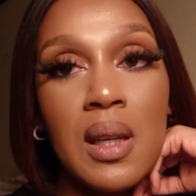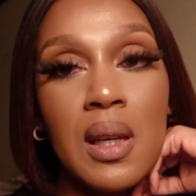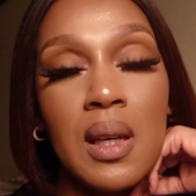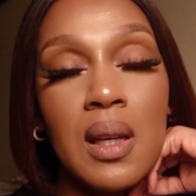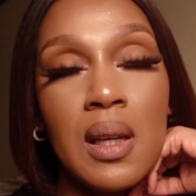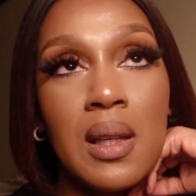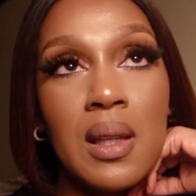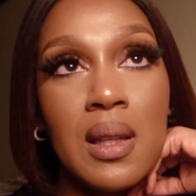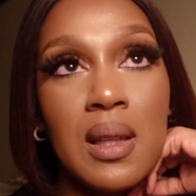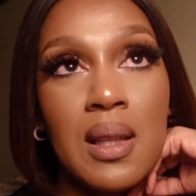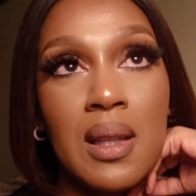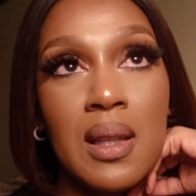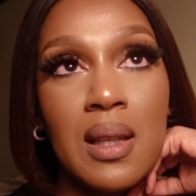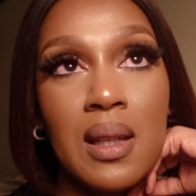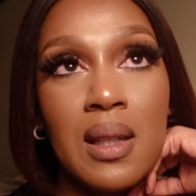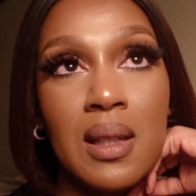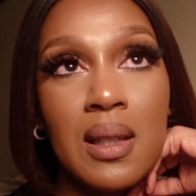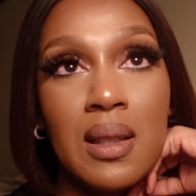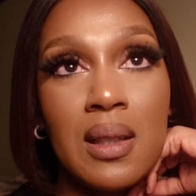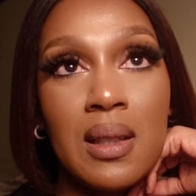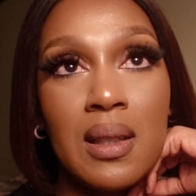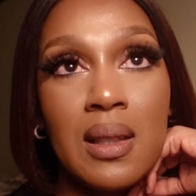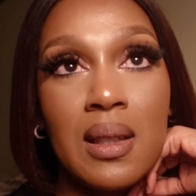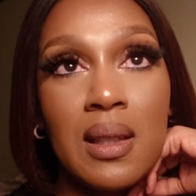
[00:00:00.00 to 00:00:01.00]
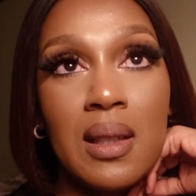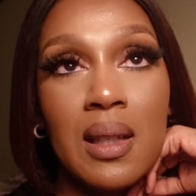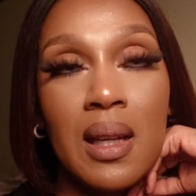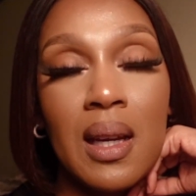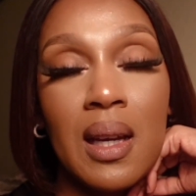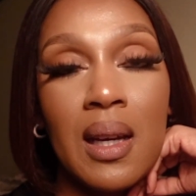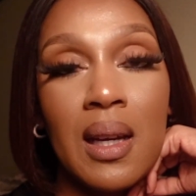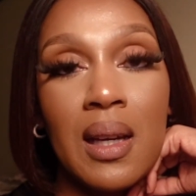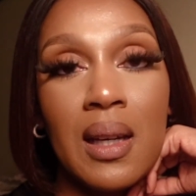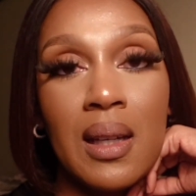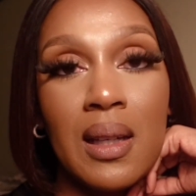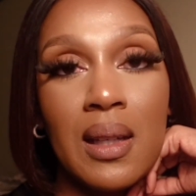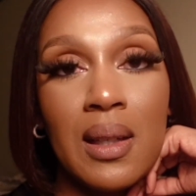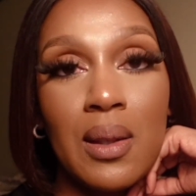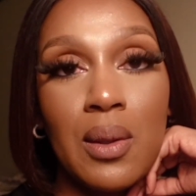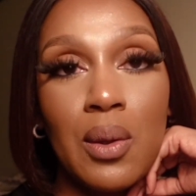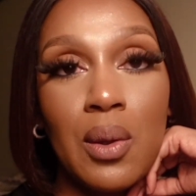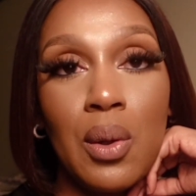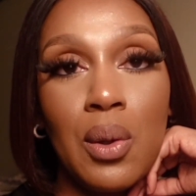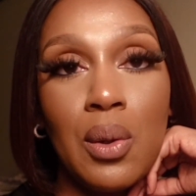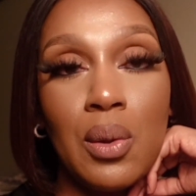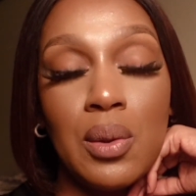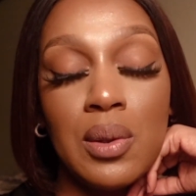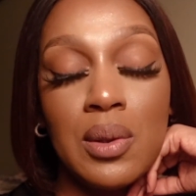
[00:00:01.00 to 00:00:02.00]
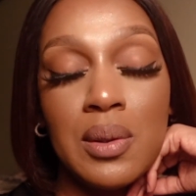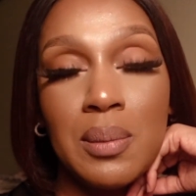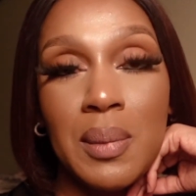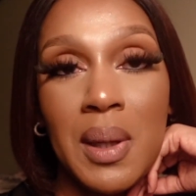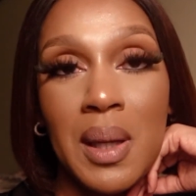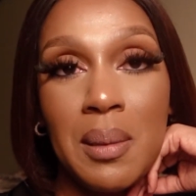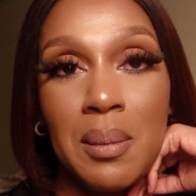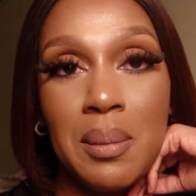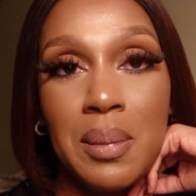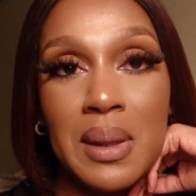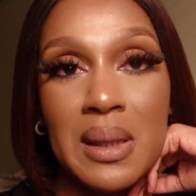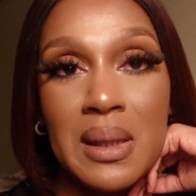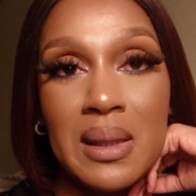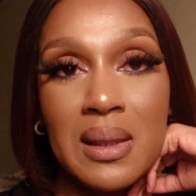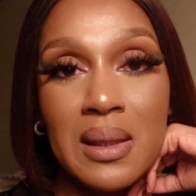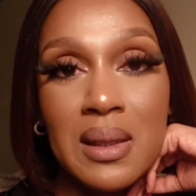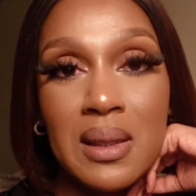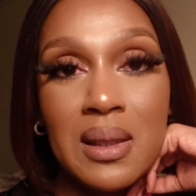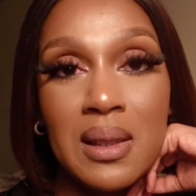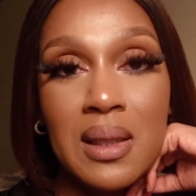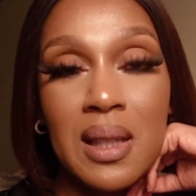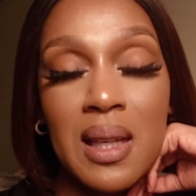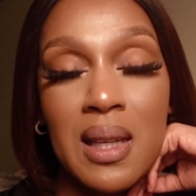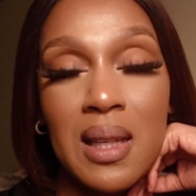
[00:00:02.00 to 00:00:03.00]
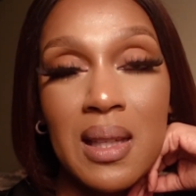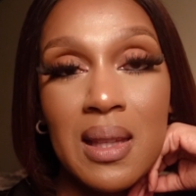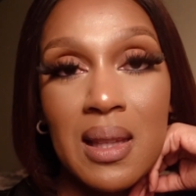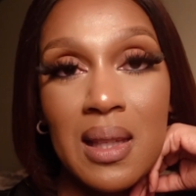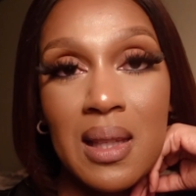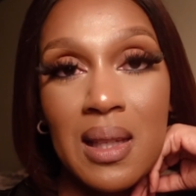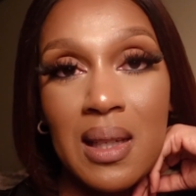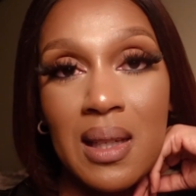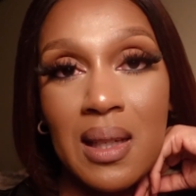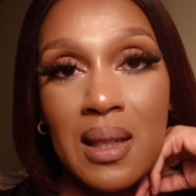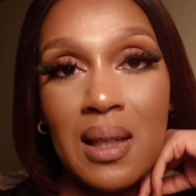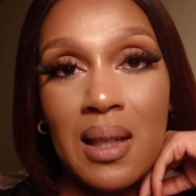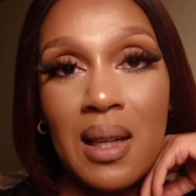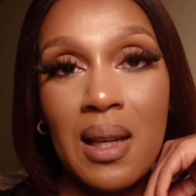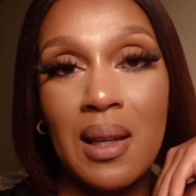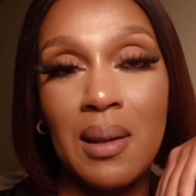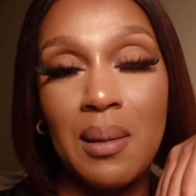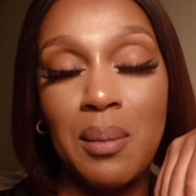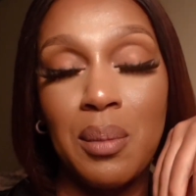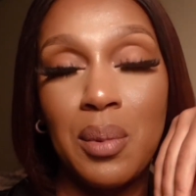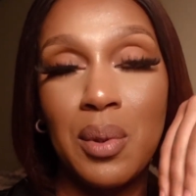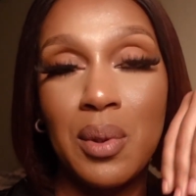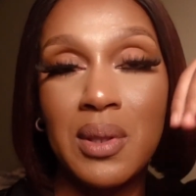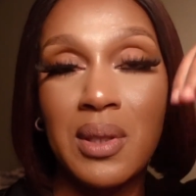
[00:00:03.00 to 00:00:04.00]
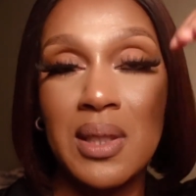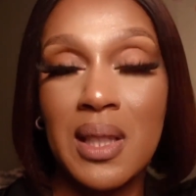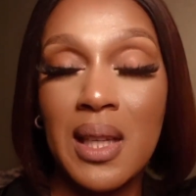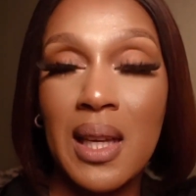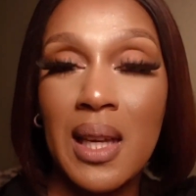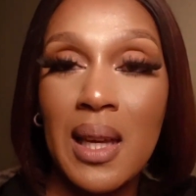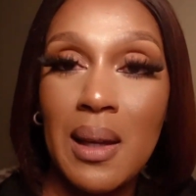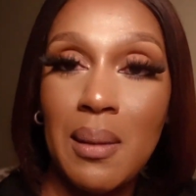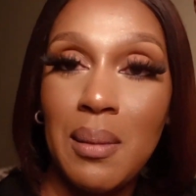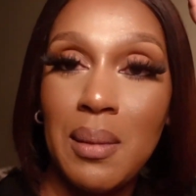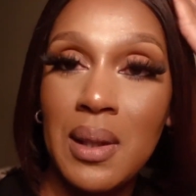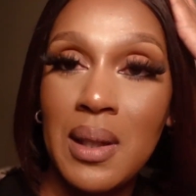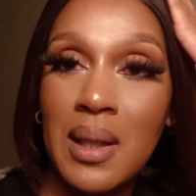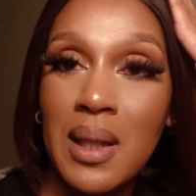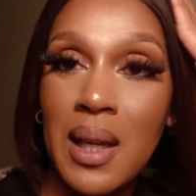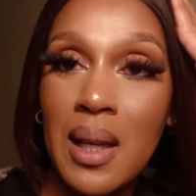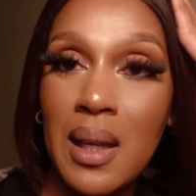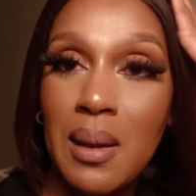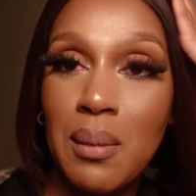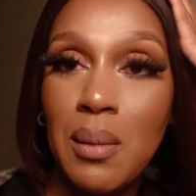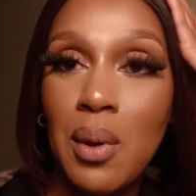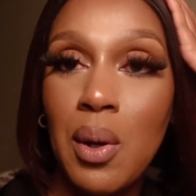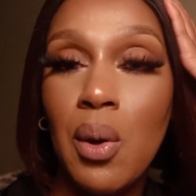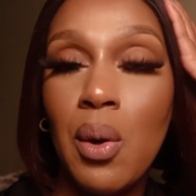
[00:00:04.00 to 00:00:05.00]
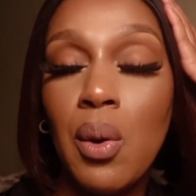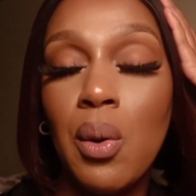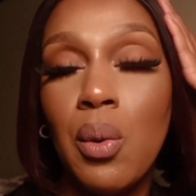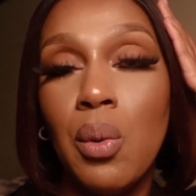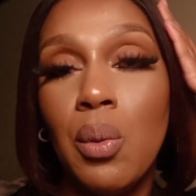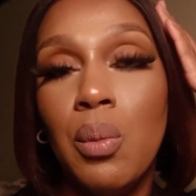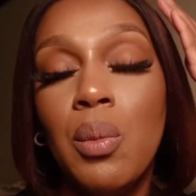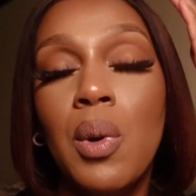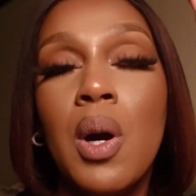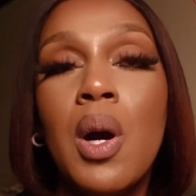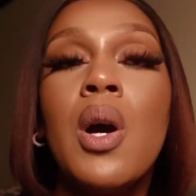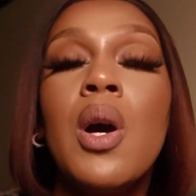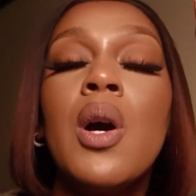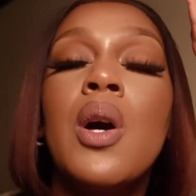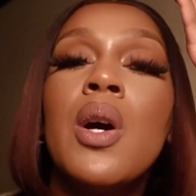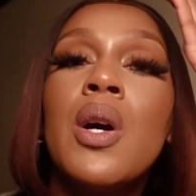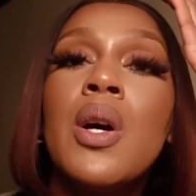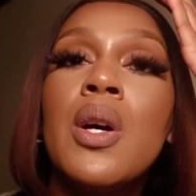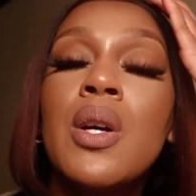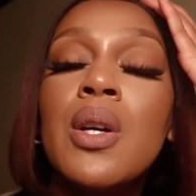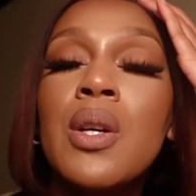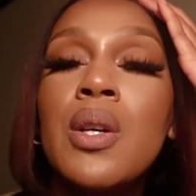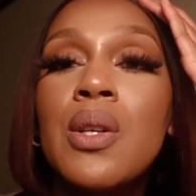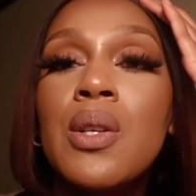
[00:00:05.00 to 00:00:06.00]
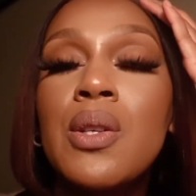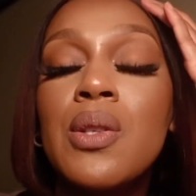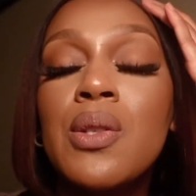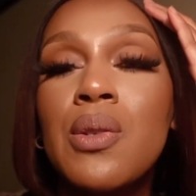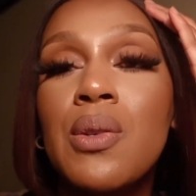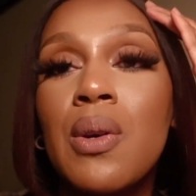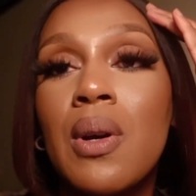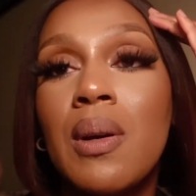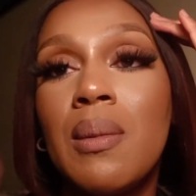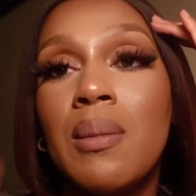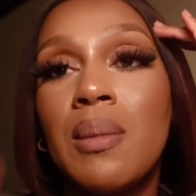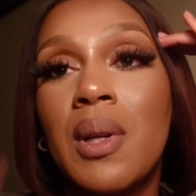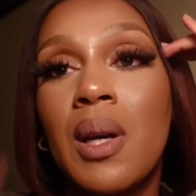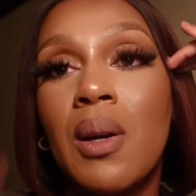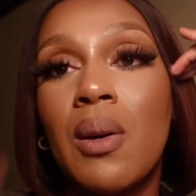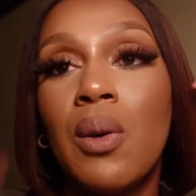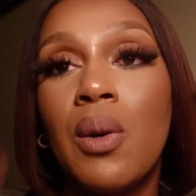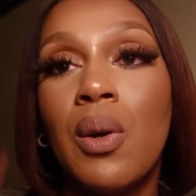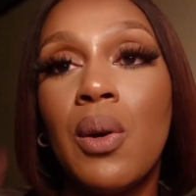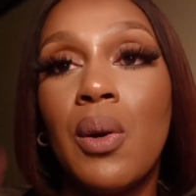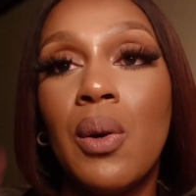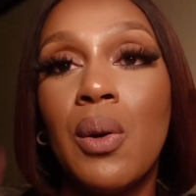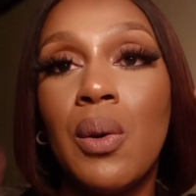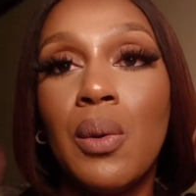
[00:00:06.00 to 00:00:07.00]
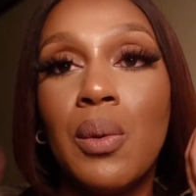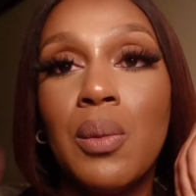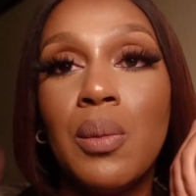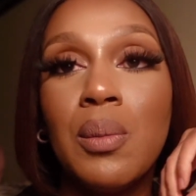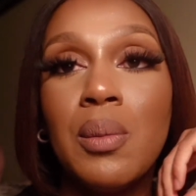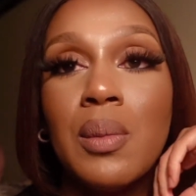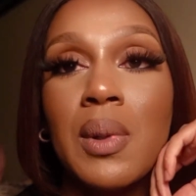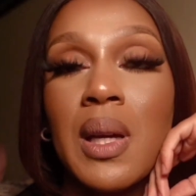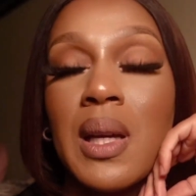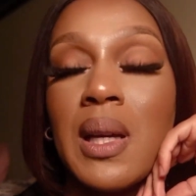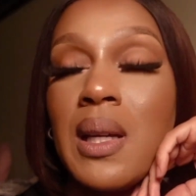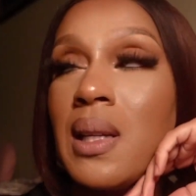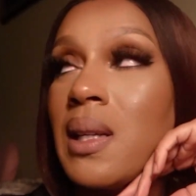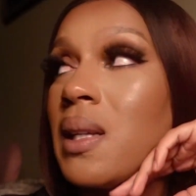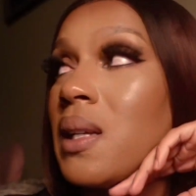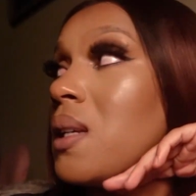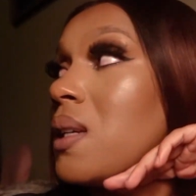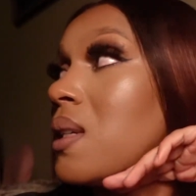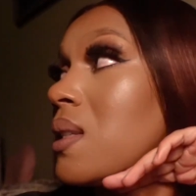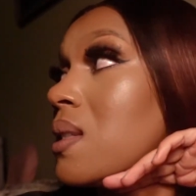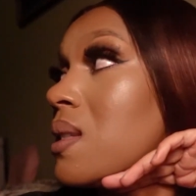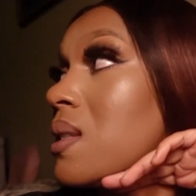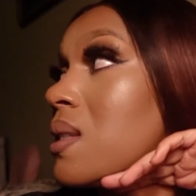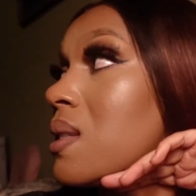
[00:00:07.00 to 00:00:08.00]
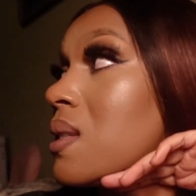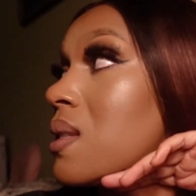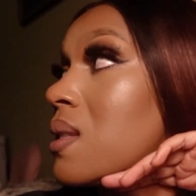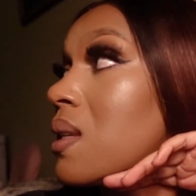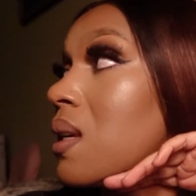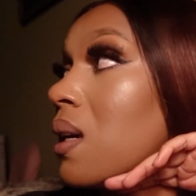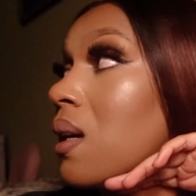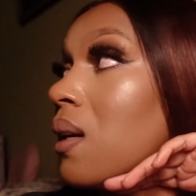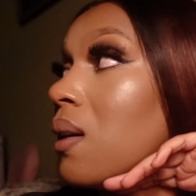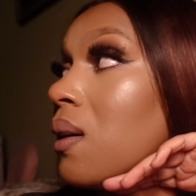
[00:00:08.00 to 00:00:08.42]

and then I called my bill and then I booked a cab and came home. So I'm now home and it's